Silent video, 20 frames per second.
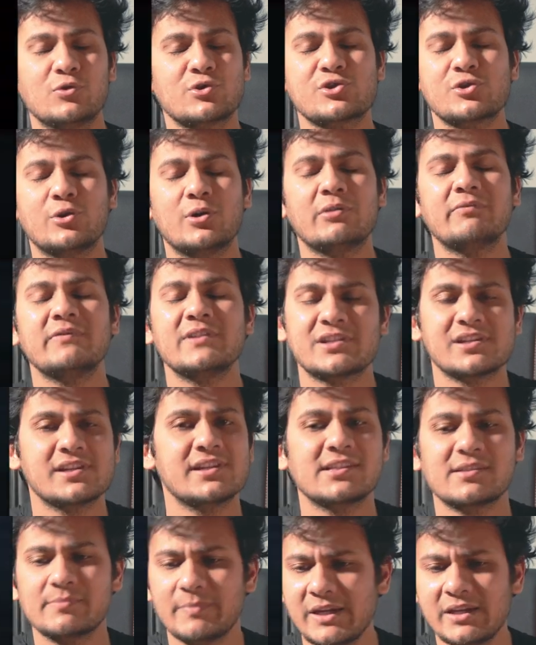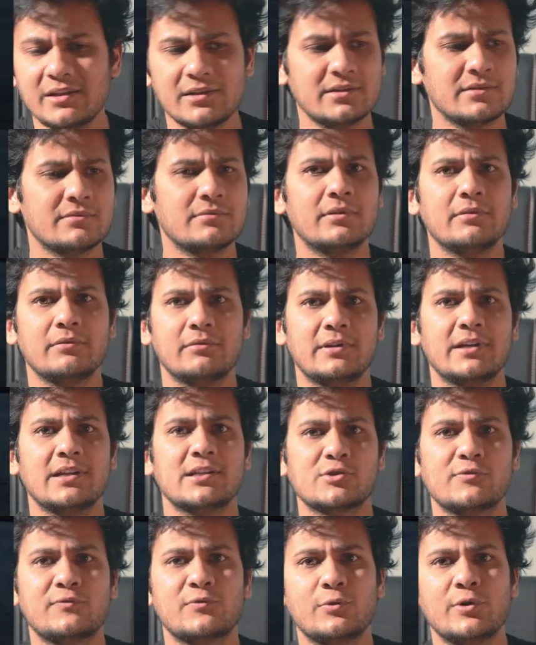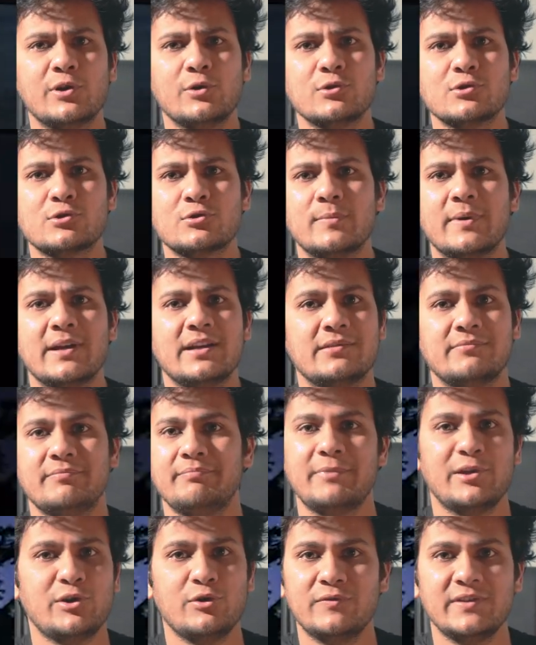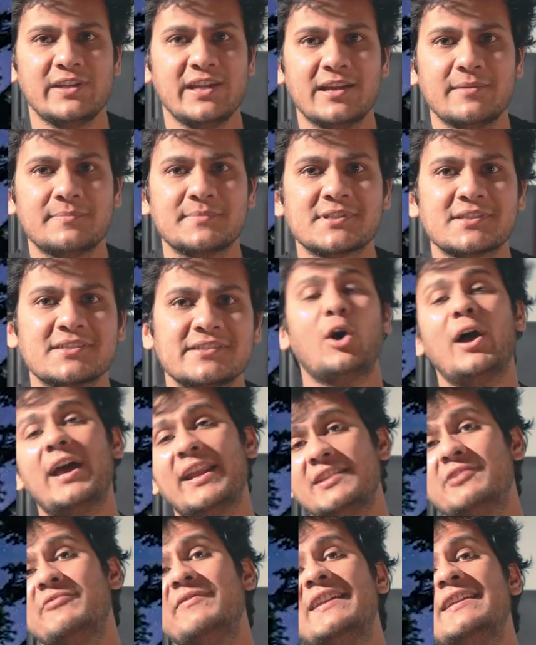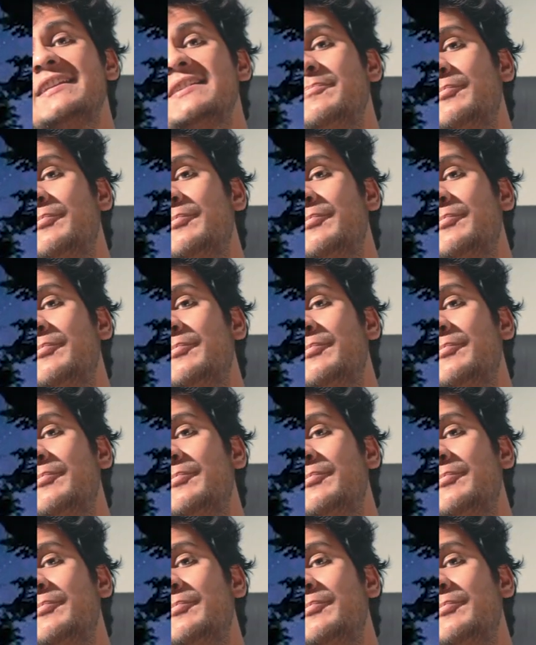your shot, which is being done as of today also by many of the apps. Now, another very